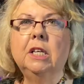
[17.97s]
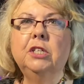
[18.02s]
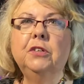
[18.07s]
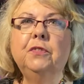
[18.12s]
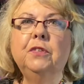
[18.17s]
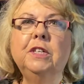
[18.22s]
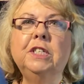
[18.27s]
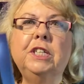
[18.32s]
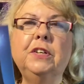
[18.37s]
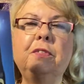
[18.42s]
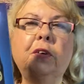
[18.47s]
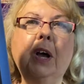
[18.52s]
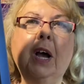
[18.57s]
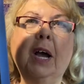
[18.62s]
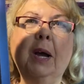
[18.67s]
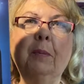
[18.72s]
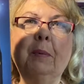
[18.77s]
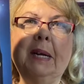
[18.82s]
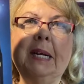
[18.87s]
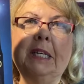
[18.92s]
So first of all,
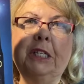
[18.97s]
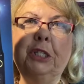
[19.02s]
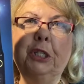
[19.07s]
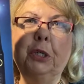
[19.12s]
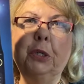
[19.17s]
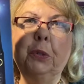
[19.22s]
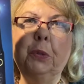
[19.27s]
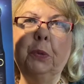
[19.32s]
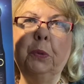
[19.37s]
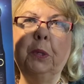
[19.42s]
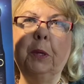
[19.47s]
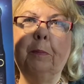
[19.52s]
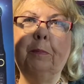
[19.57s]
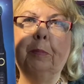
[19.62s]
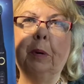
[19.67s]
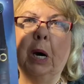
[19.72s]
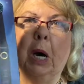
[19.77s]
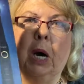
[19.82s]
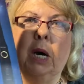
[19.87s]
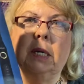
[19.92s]
I want to do the
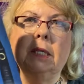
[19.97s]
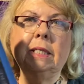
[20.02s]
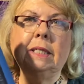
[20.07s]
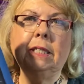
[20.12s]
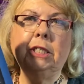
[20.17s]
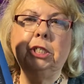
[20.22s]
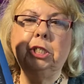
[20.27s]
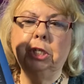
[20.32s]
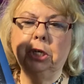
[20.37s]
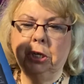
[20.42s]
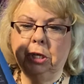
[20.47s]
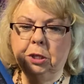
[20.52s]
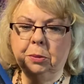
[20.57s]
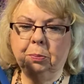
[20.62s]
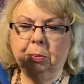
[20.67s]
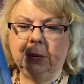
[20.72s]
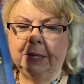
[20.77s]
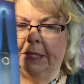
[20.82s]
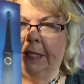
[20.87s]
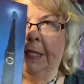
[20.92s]
box and show you the
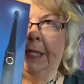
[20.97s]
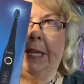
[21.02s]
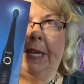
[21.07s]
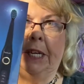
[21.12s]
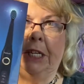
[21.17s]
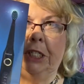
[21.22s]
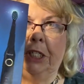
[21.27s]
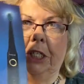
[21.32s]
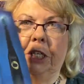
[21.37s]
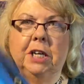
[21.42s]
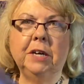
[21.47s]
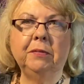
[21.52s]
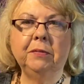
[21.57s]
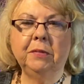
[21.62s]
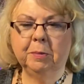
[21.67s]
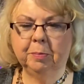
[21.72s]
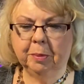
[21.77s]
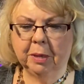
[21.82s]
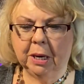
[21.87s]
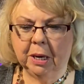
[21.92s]
presentation of
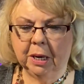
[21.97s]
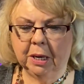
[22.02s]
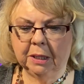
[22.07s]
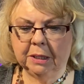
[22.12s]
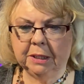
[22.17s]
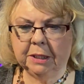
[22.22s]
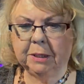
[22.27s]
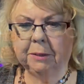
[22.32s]
the box.